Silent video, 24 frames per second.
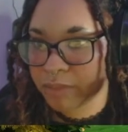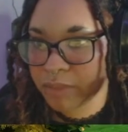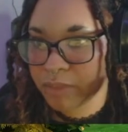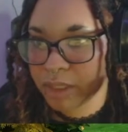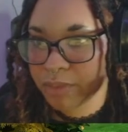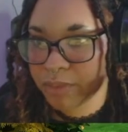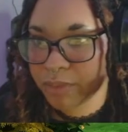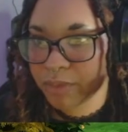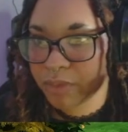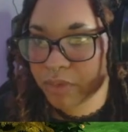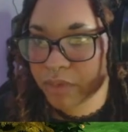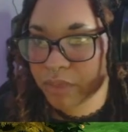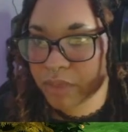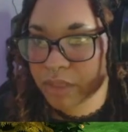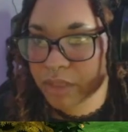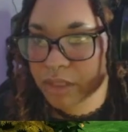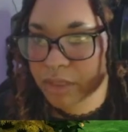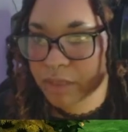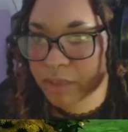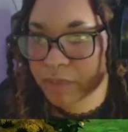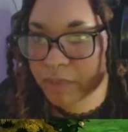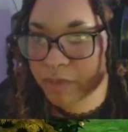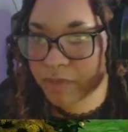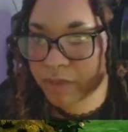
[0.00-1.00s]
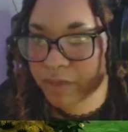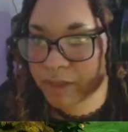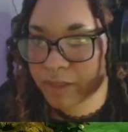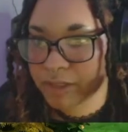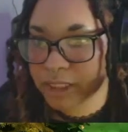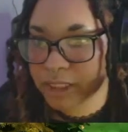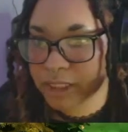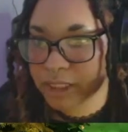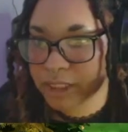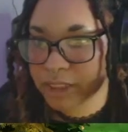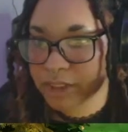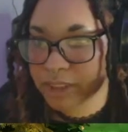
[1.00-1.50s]
me pull this up on a
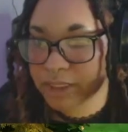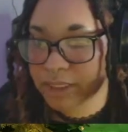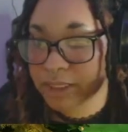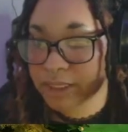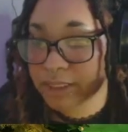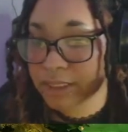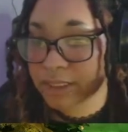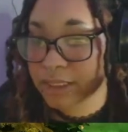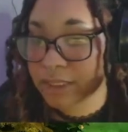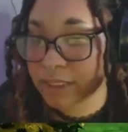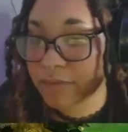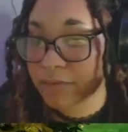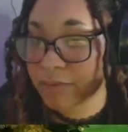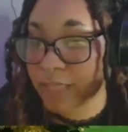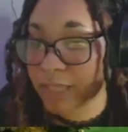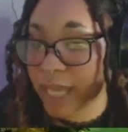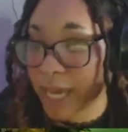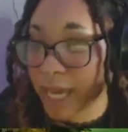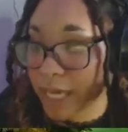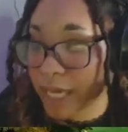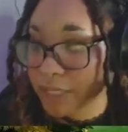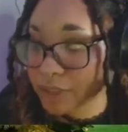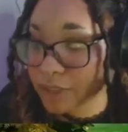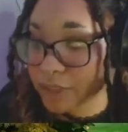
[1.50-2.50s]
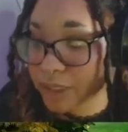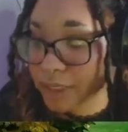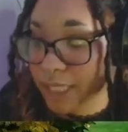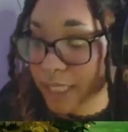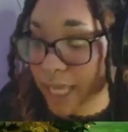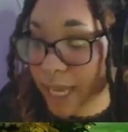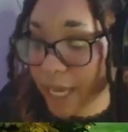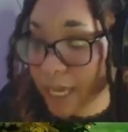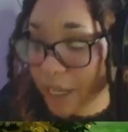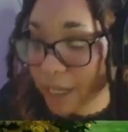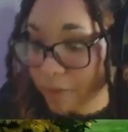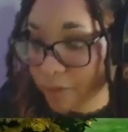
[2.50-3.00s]
foundation and see if we actually
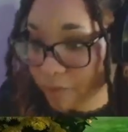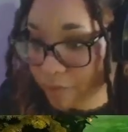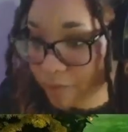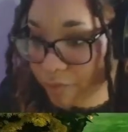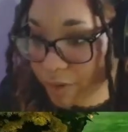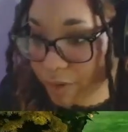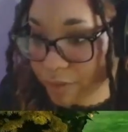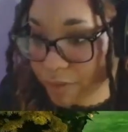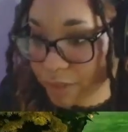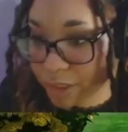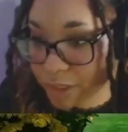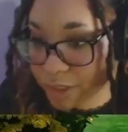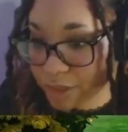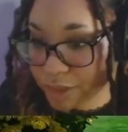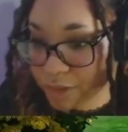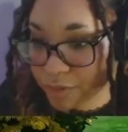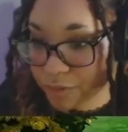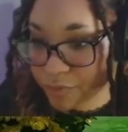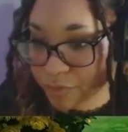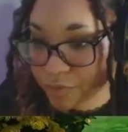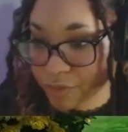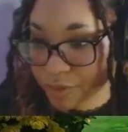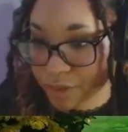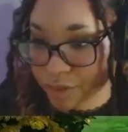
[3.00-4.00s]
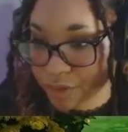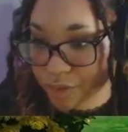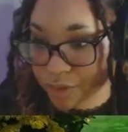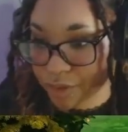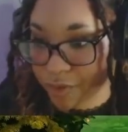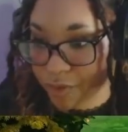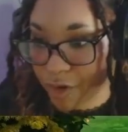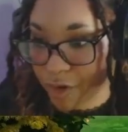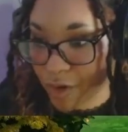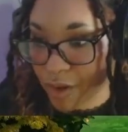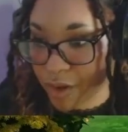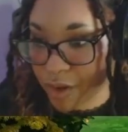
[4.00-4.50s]
have a foundation first of
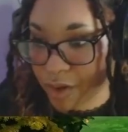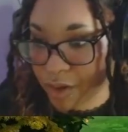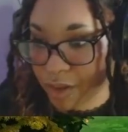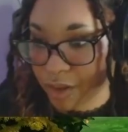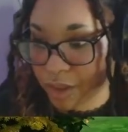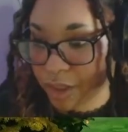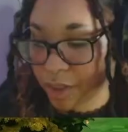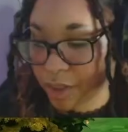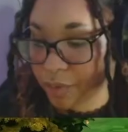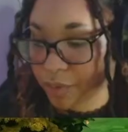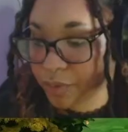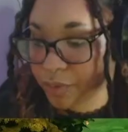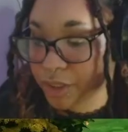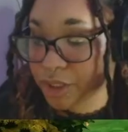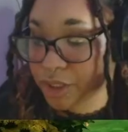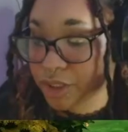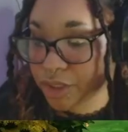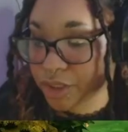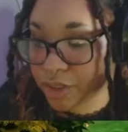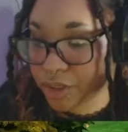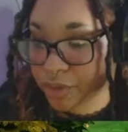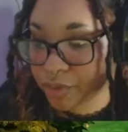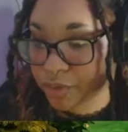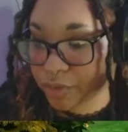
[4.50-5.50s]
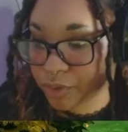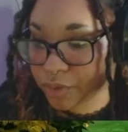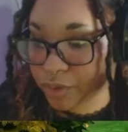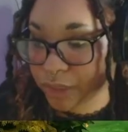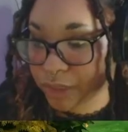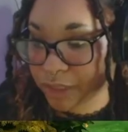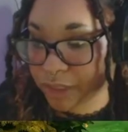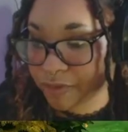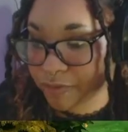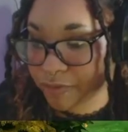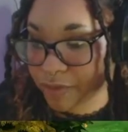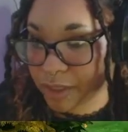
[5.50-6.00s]
all. We do.
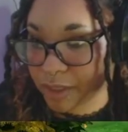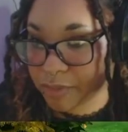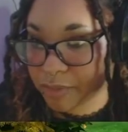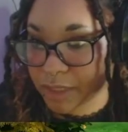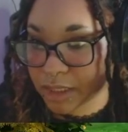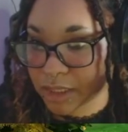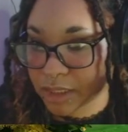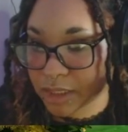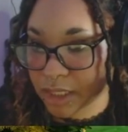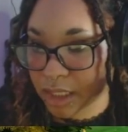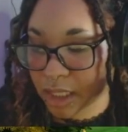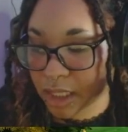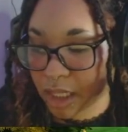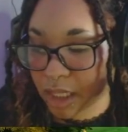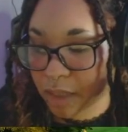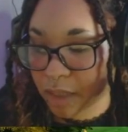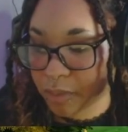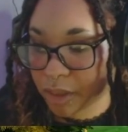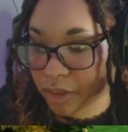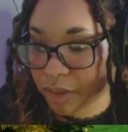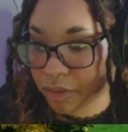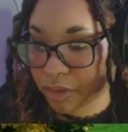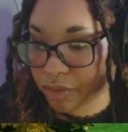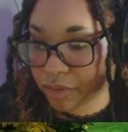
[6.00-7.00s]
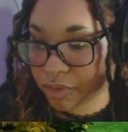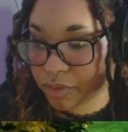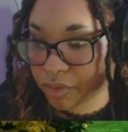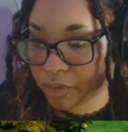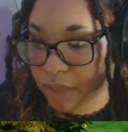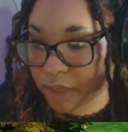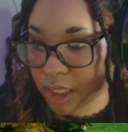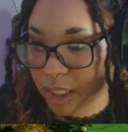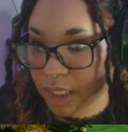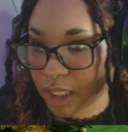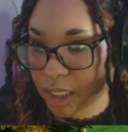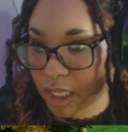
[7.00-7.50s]
Get Famous coming through
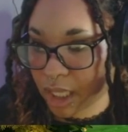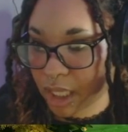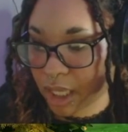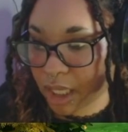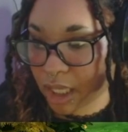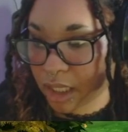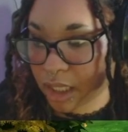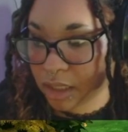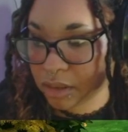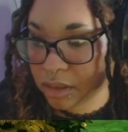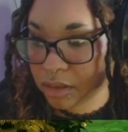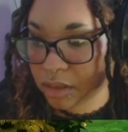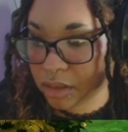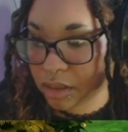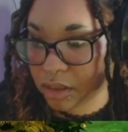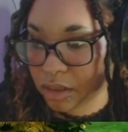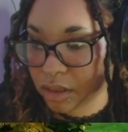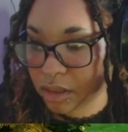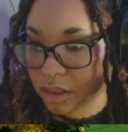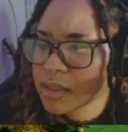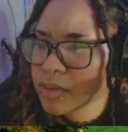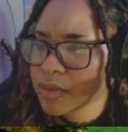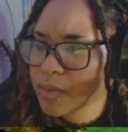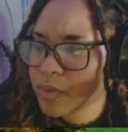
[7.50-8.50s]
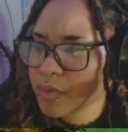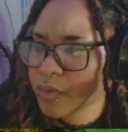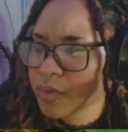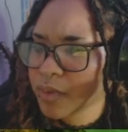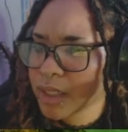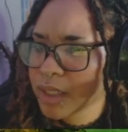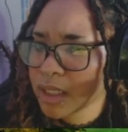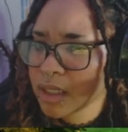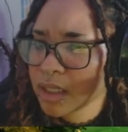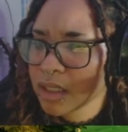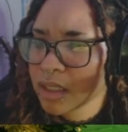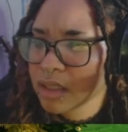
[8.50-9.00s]
again.
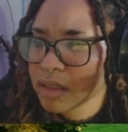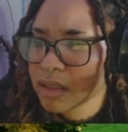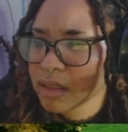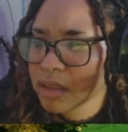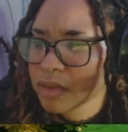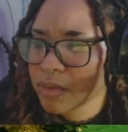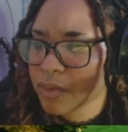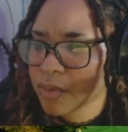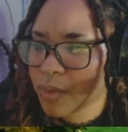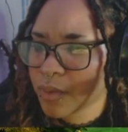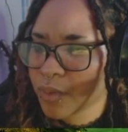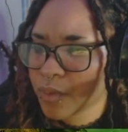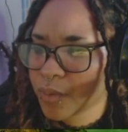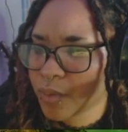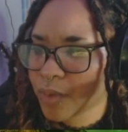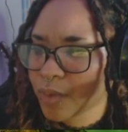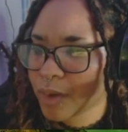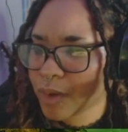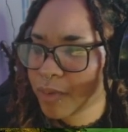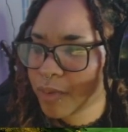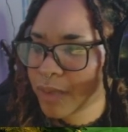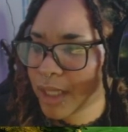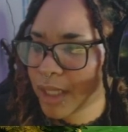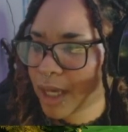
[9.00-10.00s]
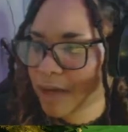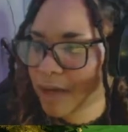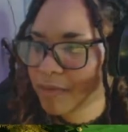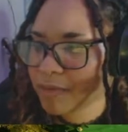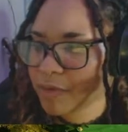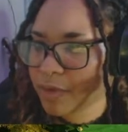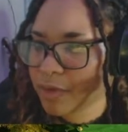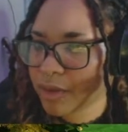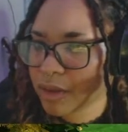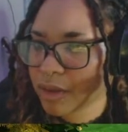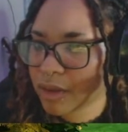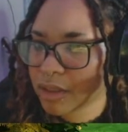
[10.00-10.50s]
With what we have
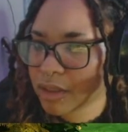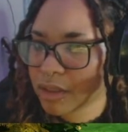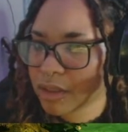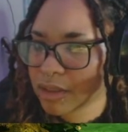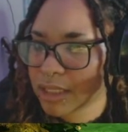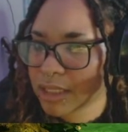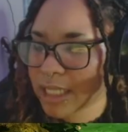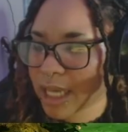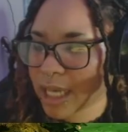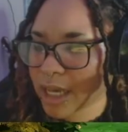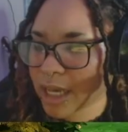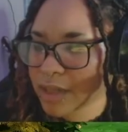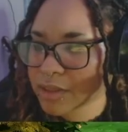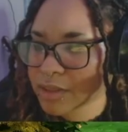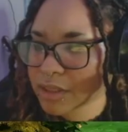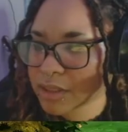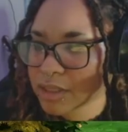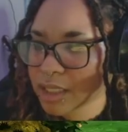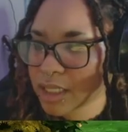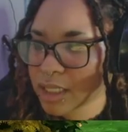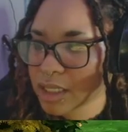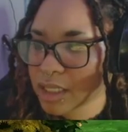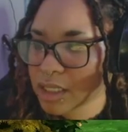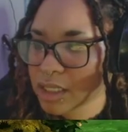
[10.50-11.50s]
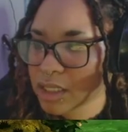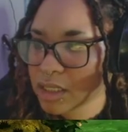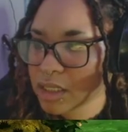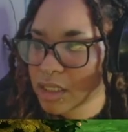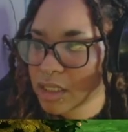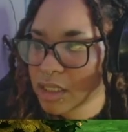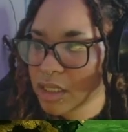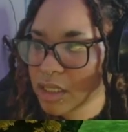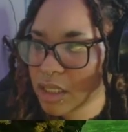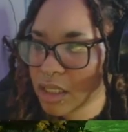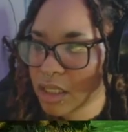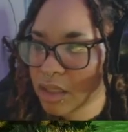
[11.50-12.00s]
going on the outside,
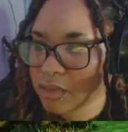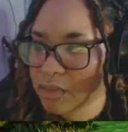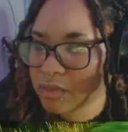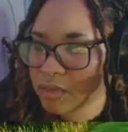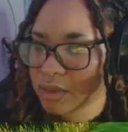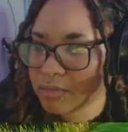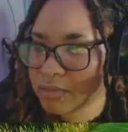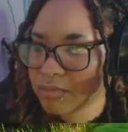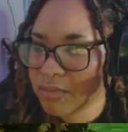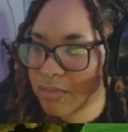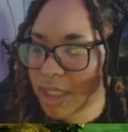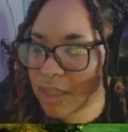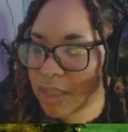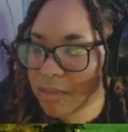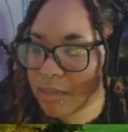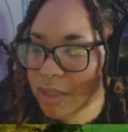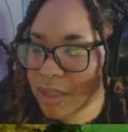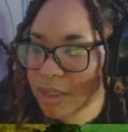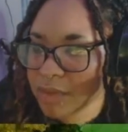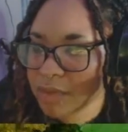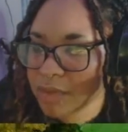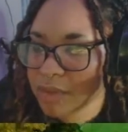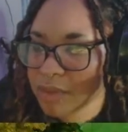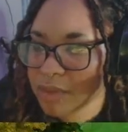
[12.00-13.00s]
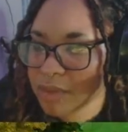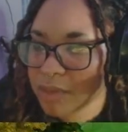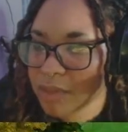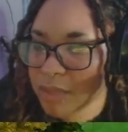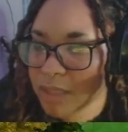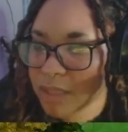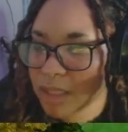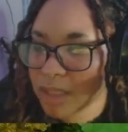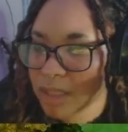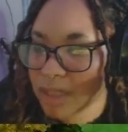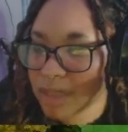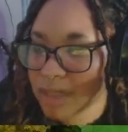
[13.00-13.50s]
we may be able to
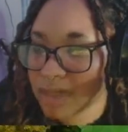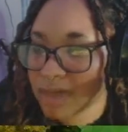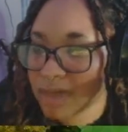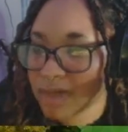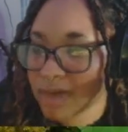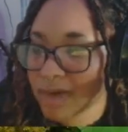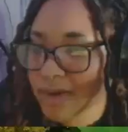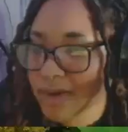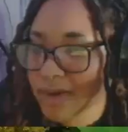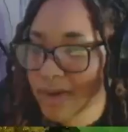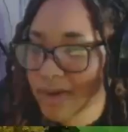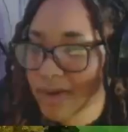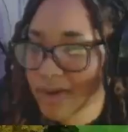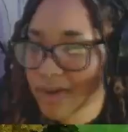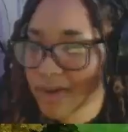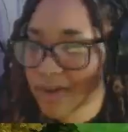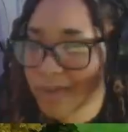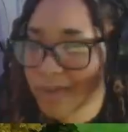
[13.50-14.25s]
make like a darker